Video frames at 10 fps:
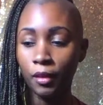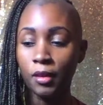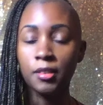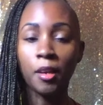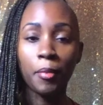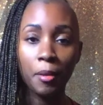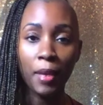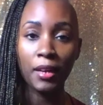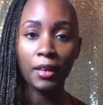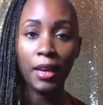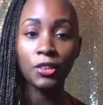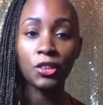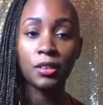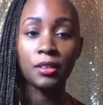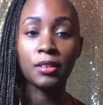some of the
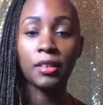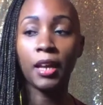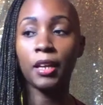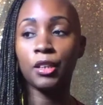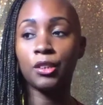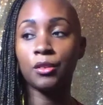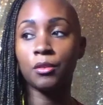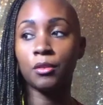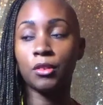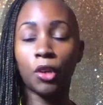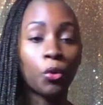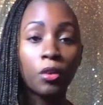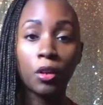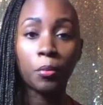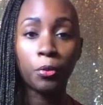medications they don't
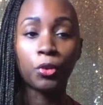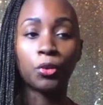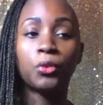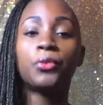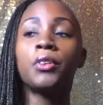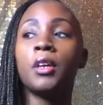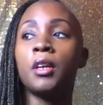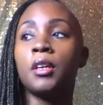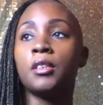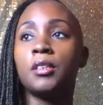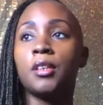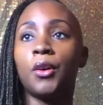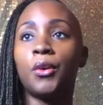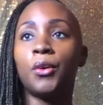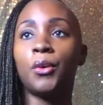approve.
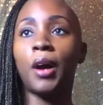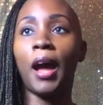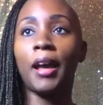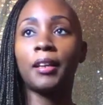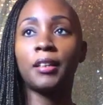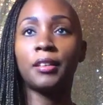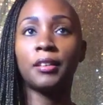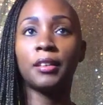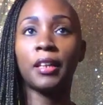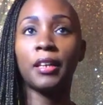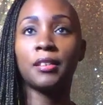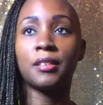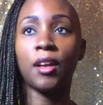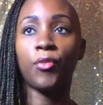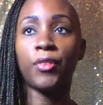So I couldn't get
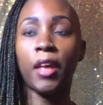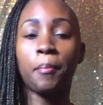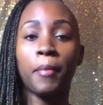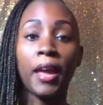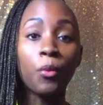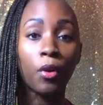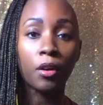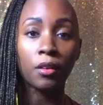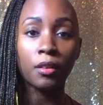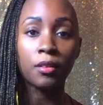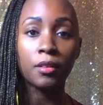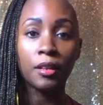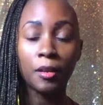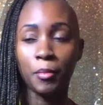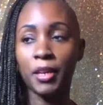stuff that may work in
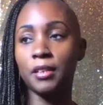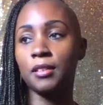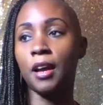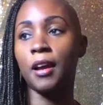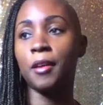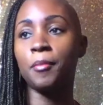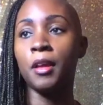the meantime.